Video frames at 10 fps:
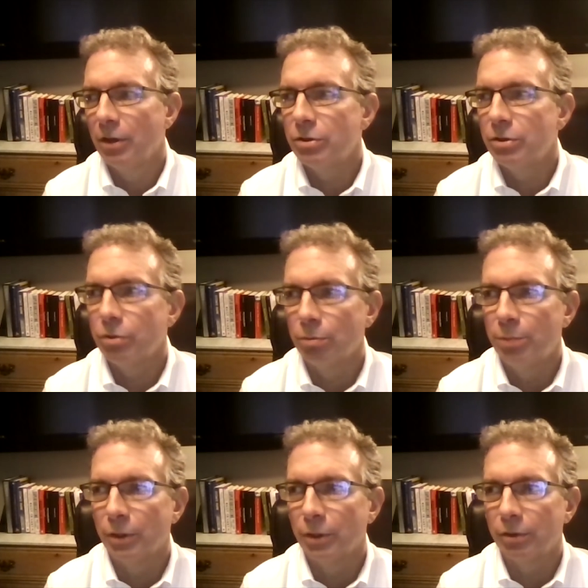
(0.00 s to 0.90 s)
to
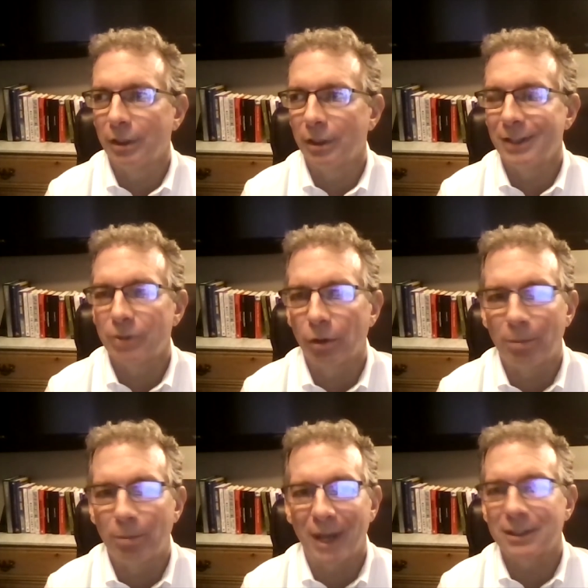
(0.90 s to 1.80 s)
build an internal
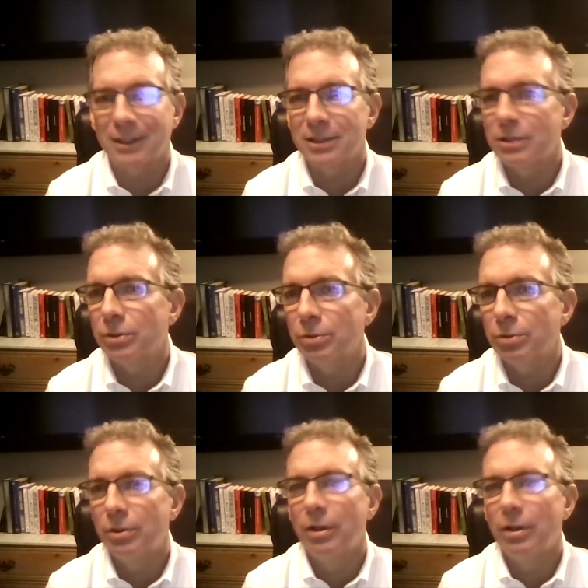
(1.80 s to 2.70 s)
backtesting
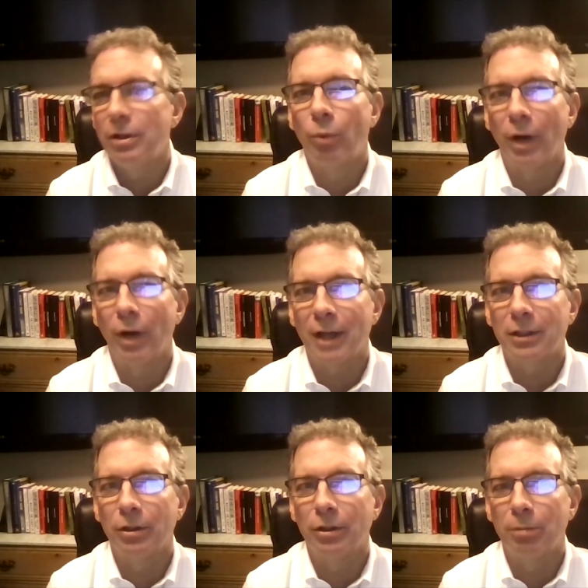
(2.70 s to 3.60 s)
tool where I
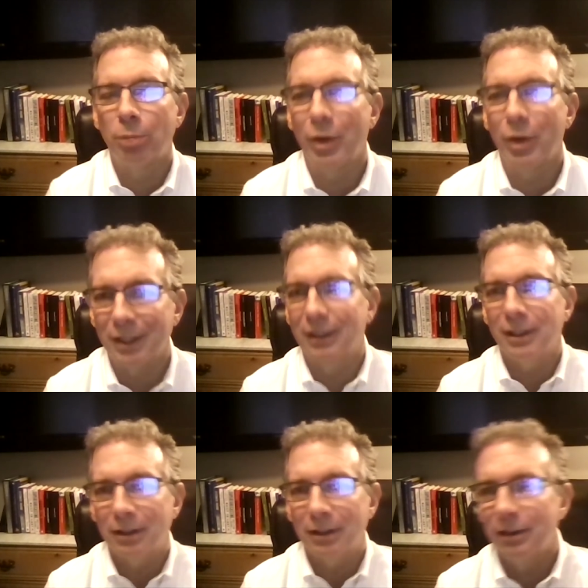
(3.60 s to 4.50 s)
could point and
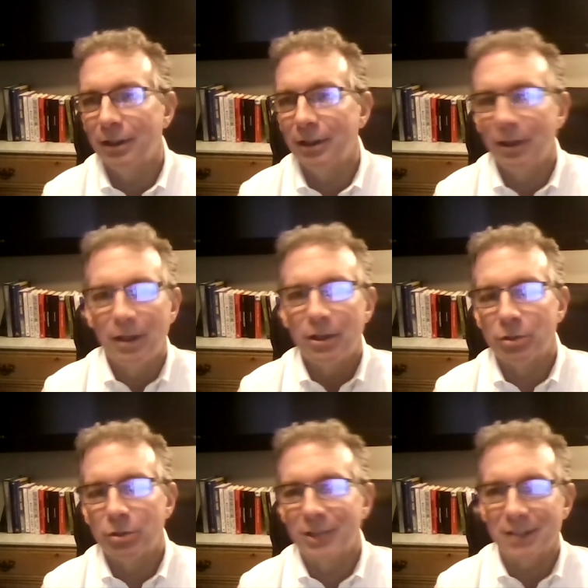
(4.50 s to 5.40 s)
click
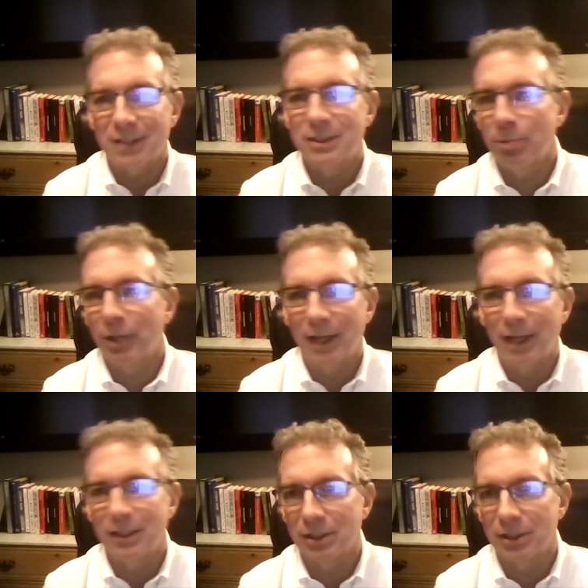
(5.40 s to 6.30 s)
to test simple
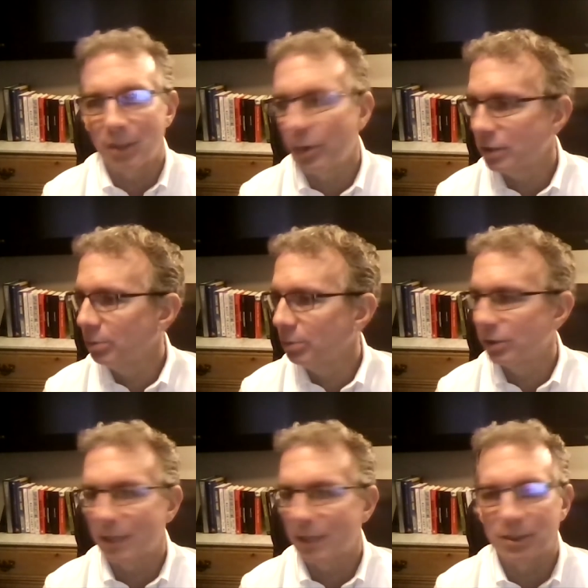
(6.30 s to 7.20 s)
ideas. I wanted to
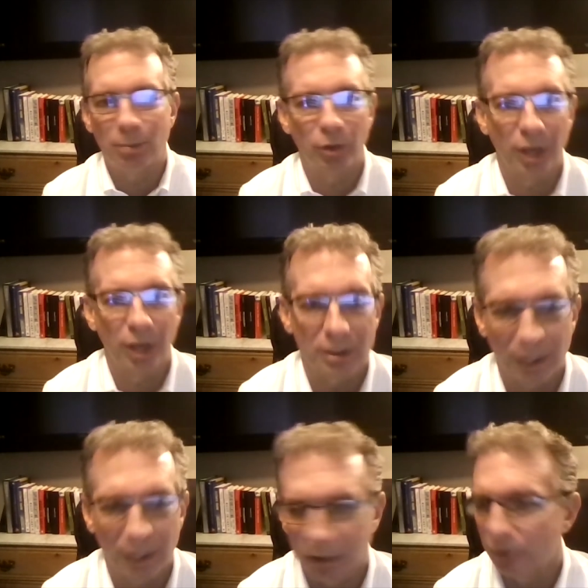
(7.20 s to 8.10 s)
test simple things
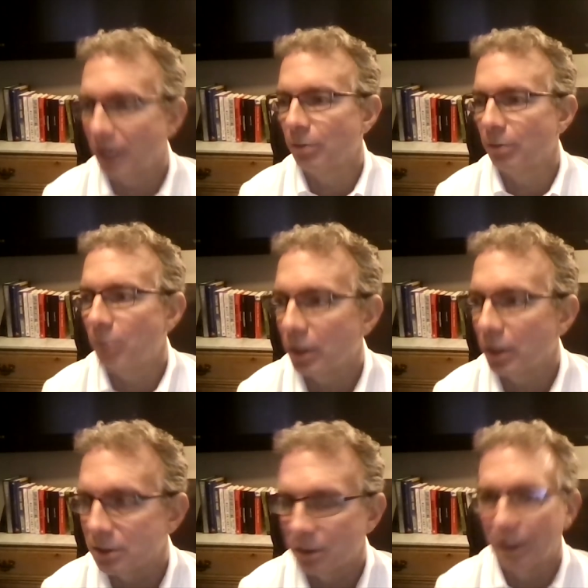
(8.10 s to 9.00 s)
like, okay, the
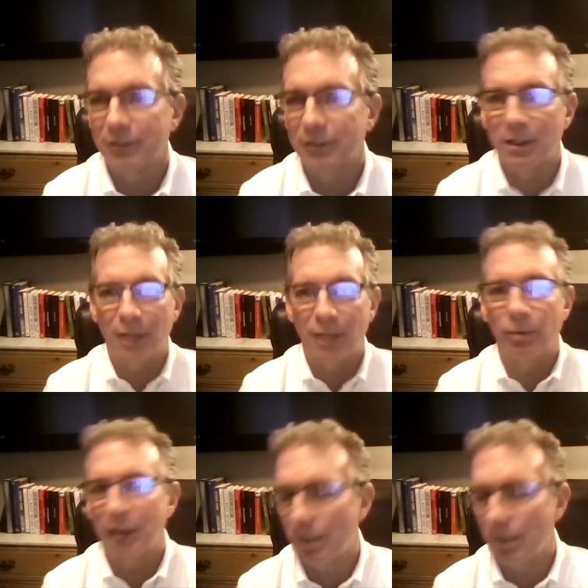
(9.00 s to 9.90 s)
markets, like today,
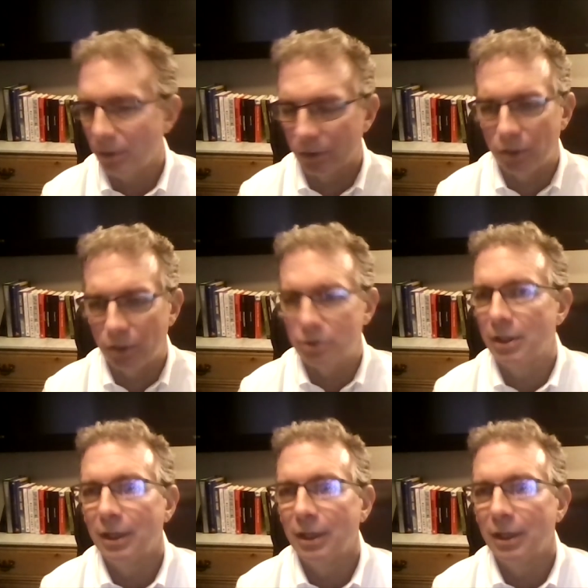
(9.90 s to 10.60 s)
we have a huge